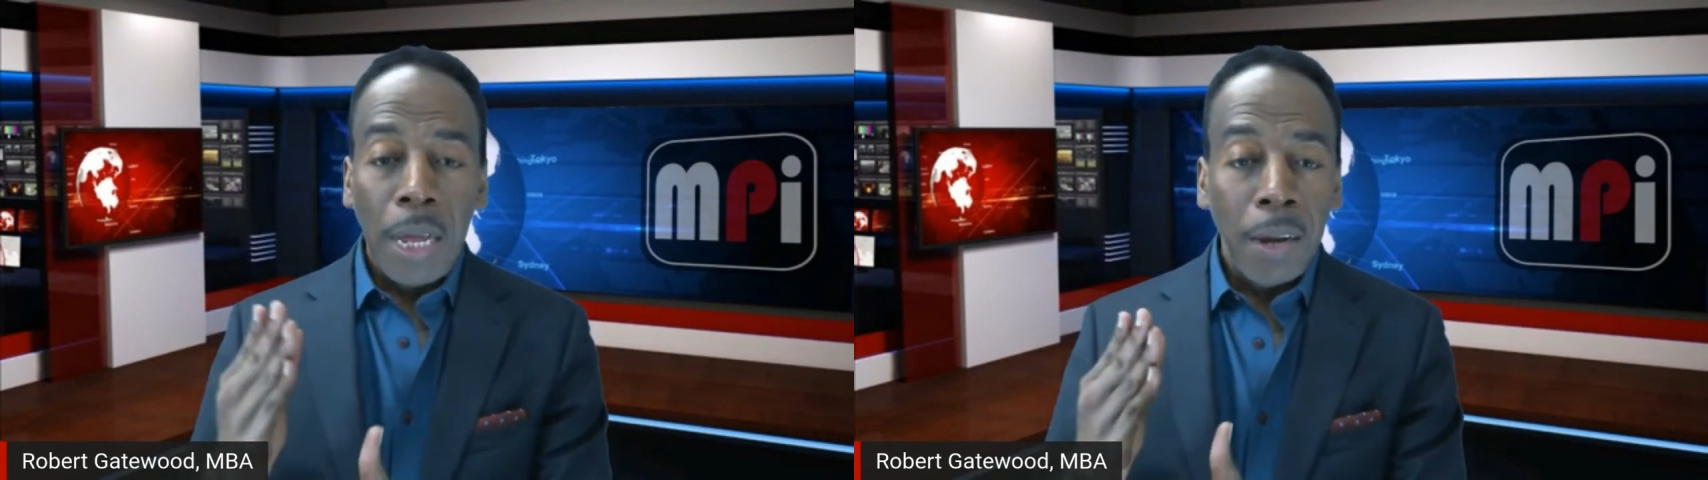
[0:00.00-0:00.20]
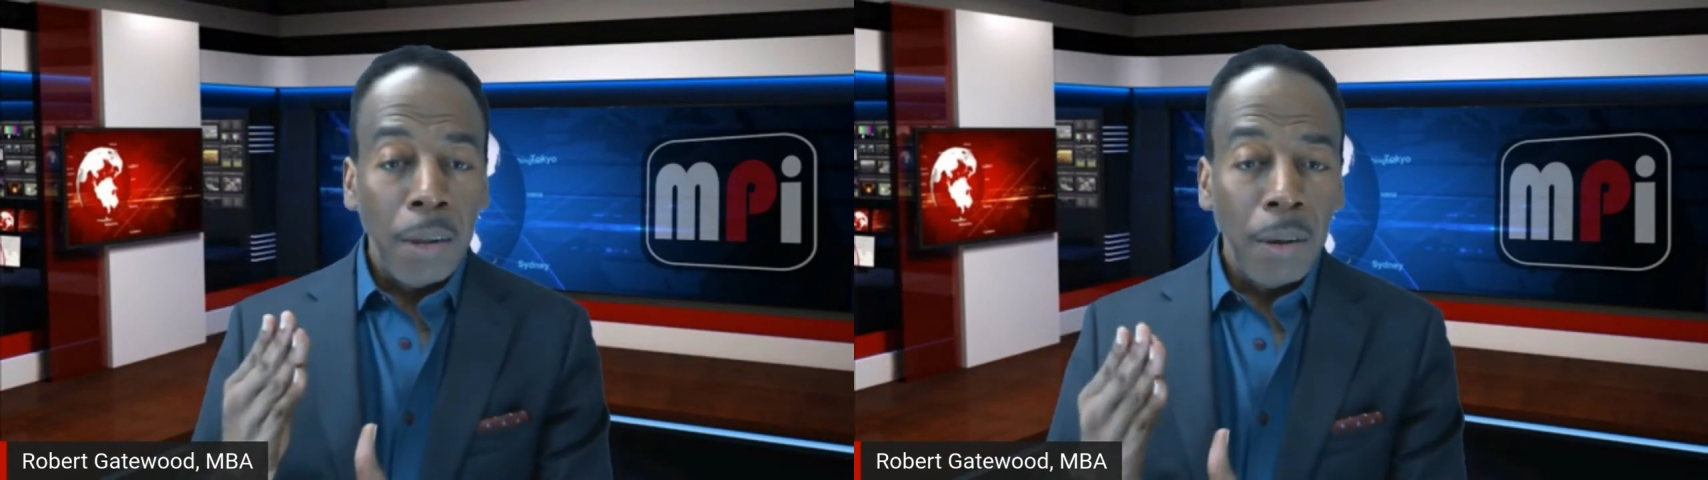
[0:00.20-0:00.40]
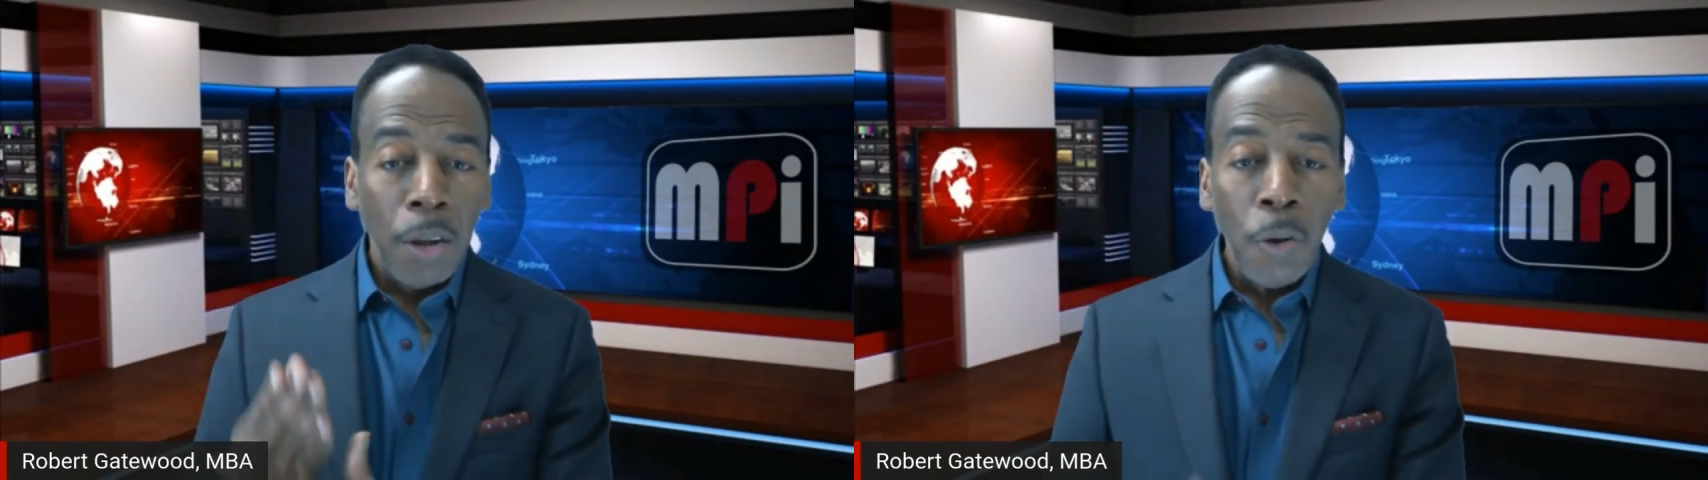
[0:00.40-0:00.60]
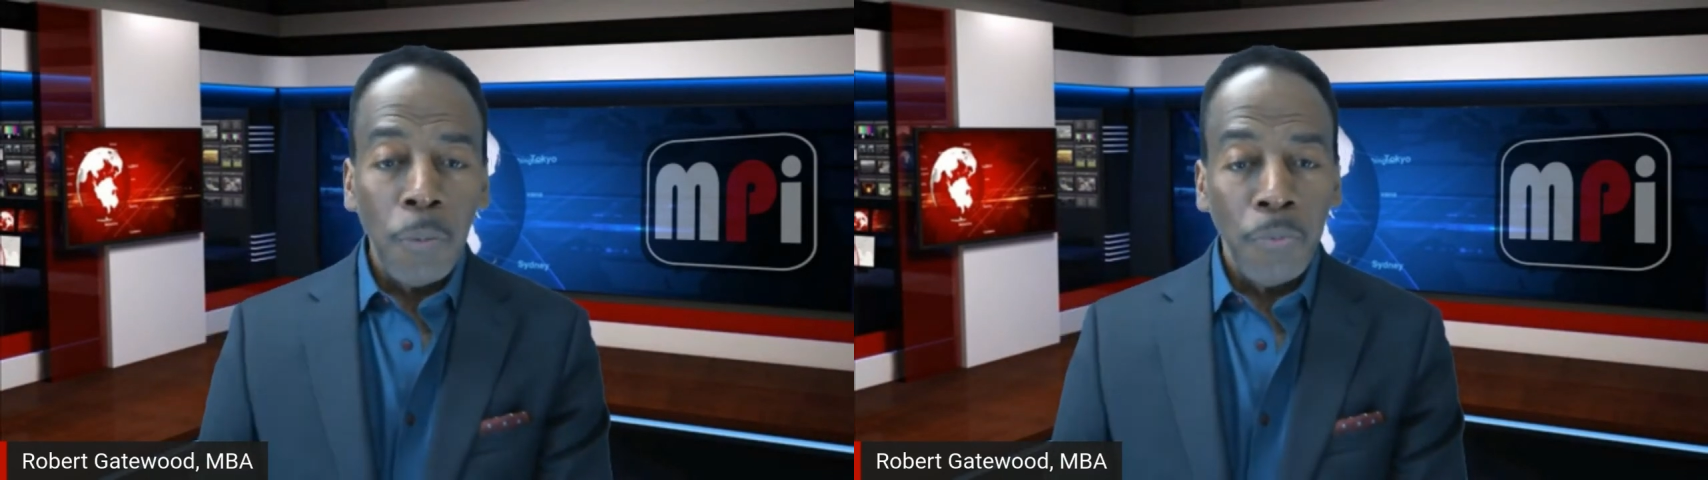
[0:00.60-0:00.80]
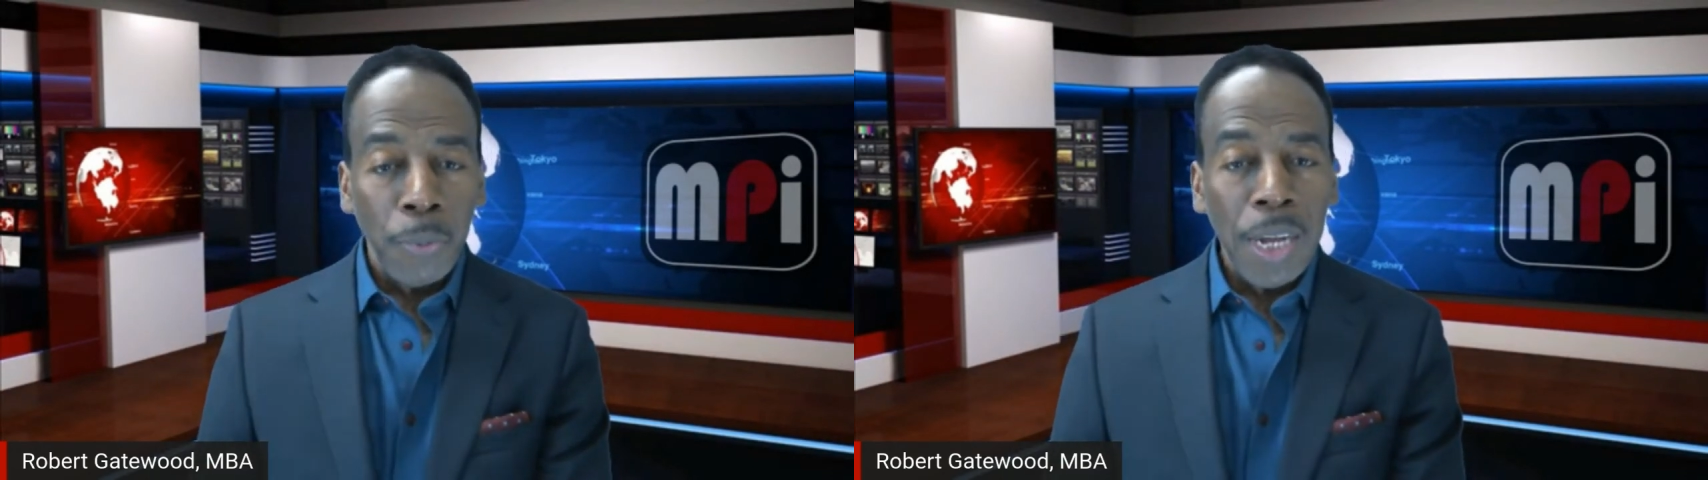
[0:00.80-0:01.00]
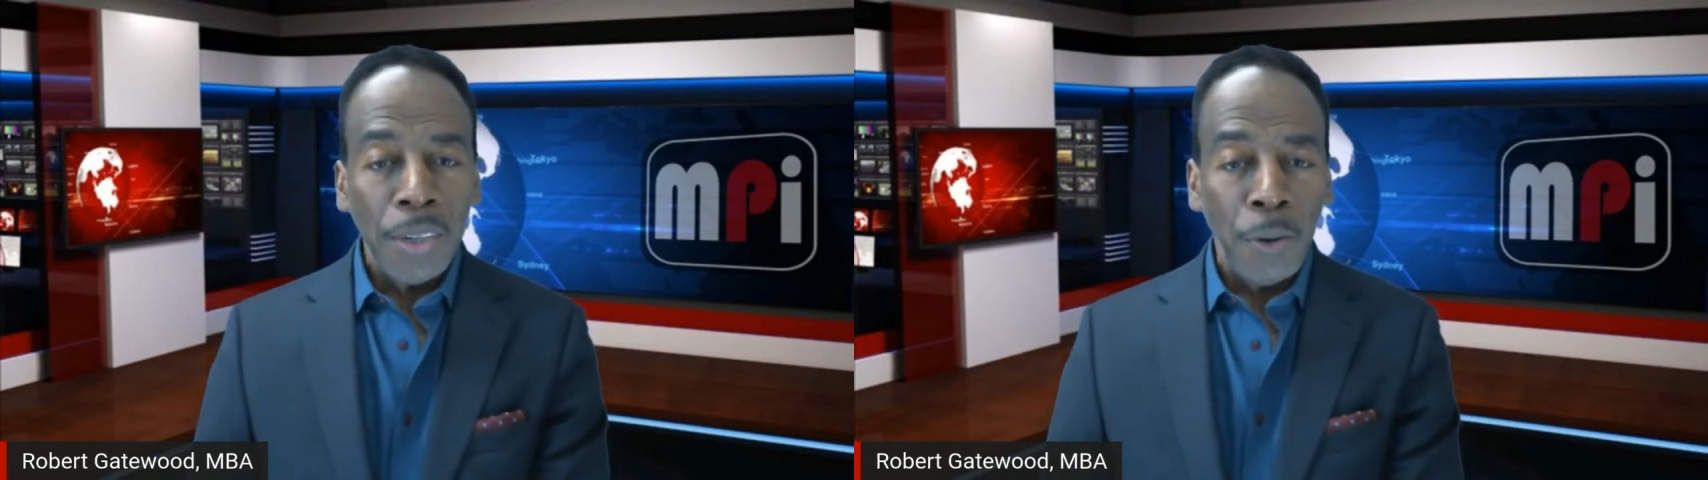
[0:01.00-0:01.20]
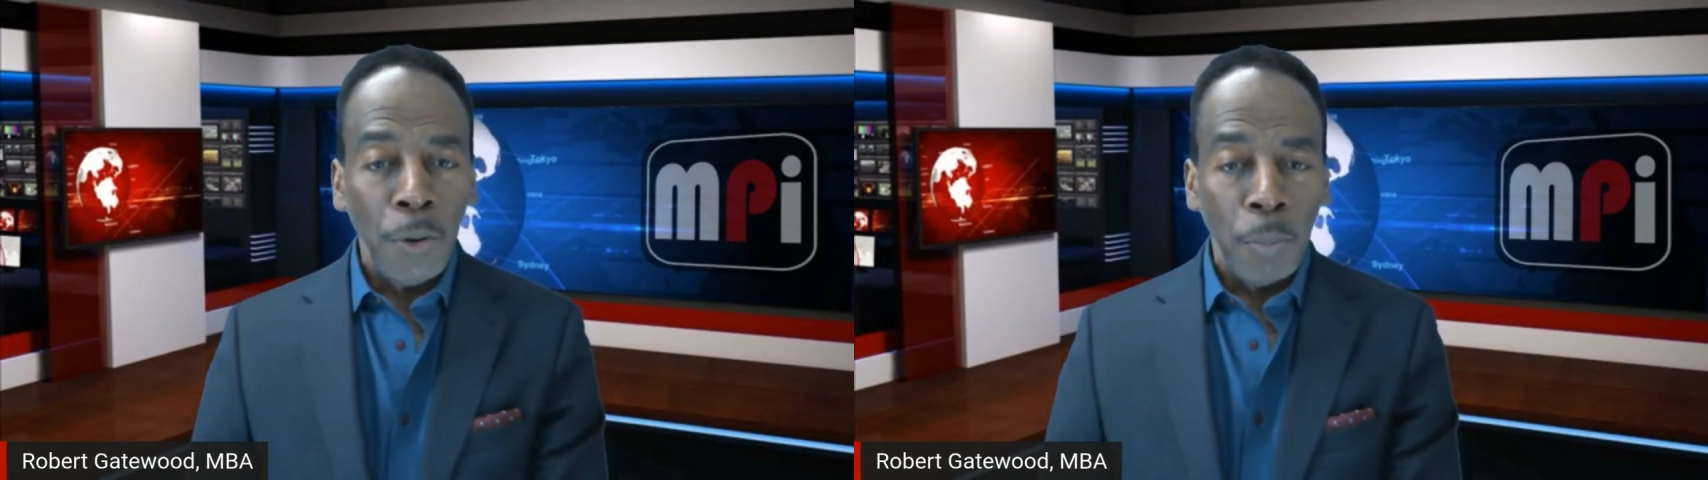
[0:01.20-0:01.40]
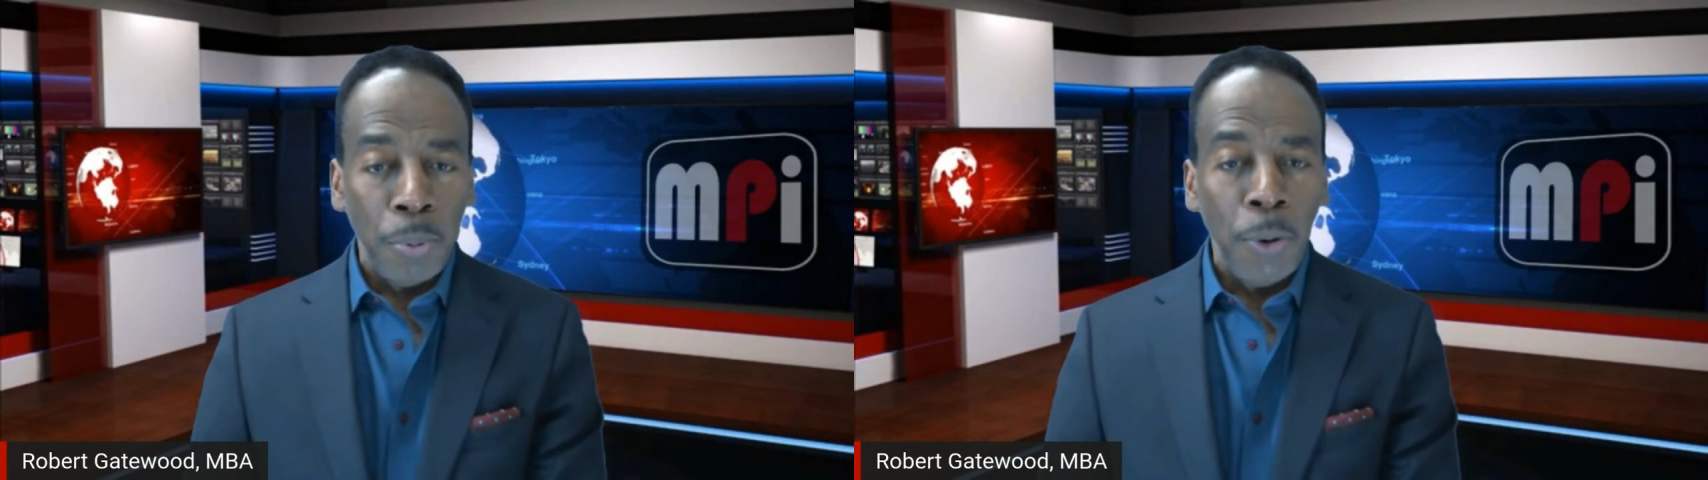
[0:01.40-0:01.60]
And a low
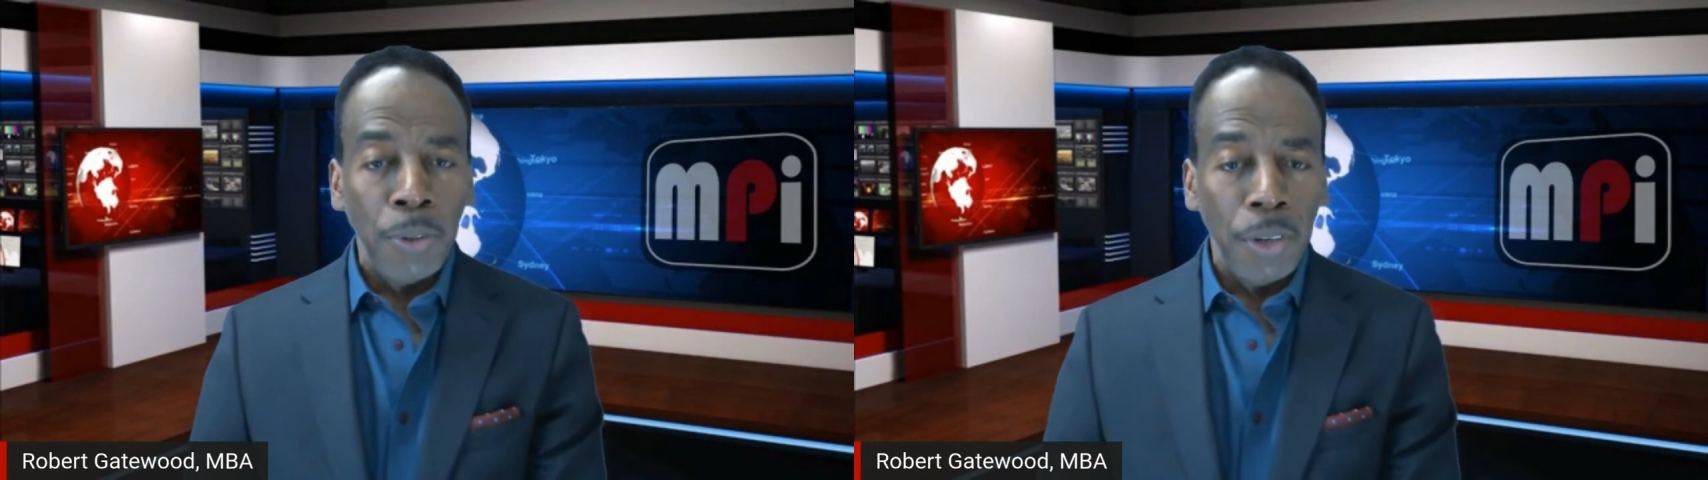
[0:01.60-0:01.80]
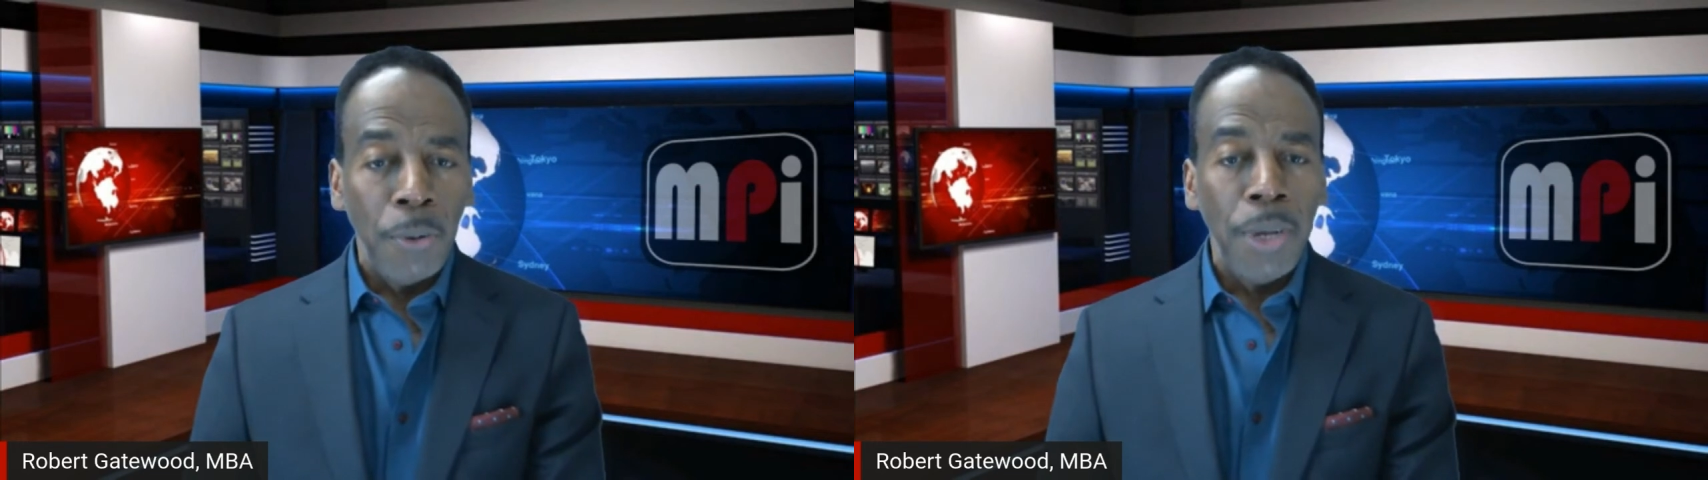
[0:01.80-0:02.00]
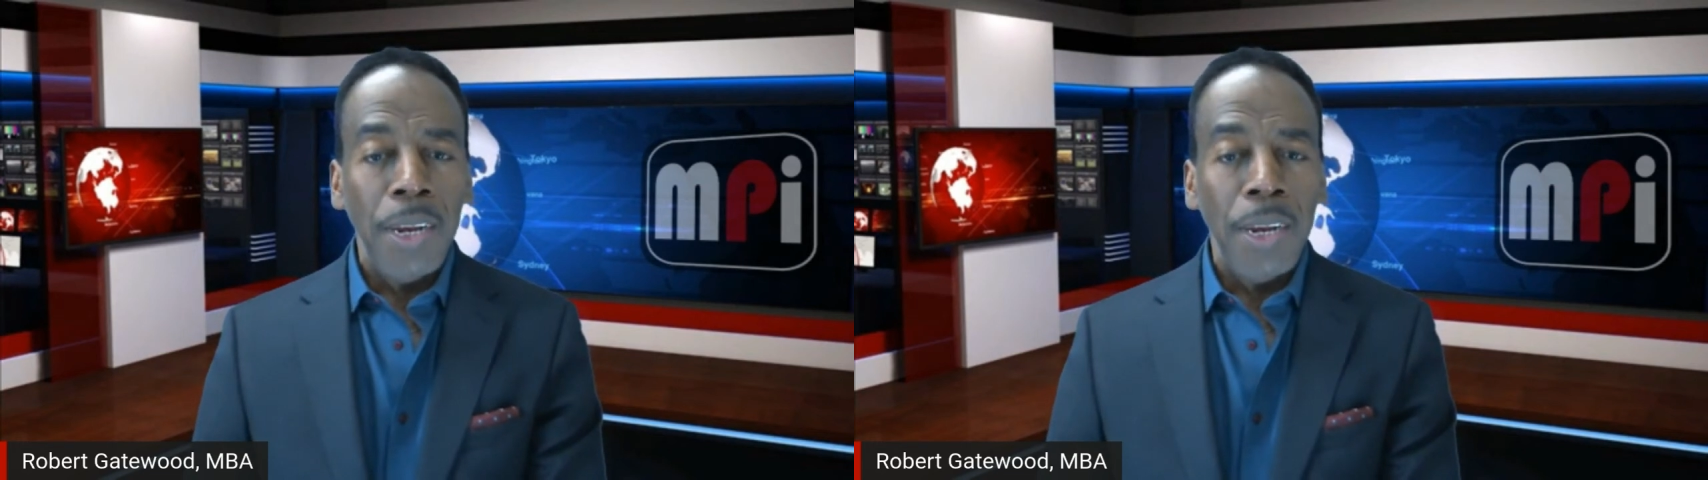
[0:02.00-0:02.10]
threshold approach to do